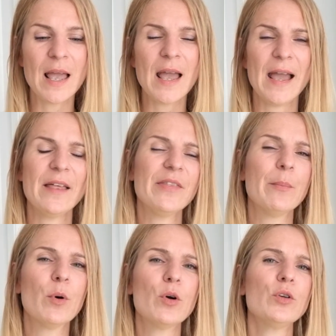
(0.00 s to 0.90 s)
And the
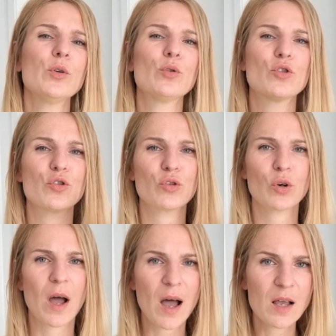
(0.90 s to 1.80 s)
more you
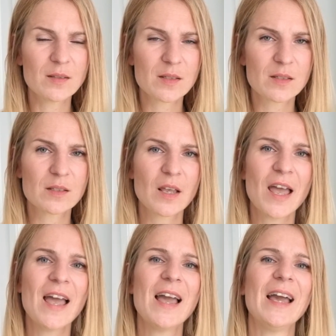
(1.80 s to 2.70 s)
trust
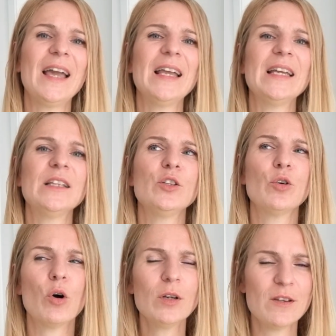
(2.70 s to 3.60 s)
in
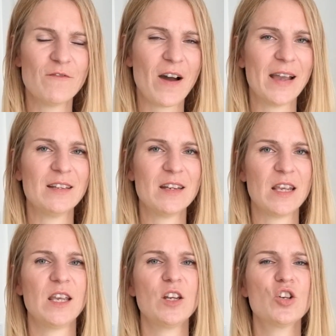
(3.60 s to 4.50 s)
your divine
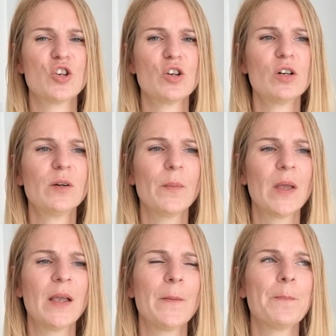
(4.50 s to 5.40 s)
nature,
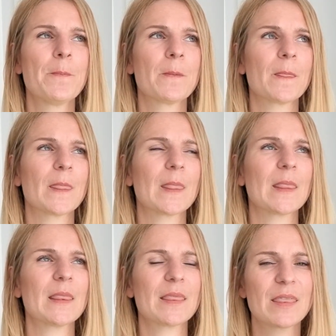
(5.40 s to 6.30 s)

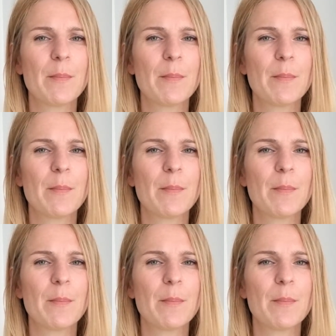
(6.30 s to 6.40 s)
the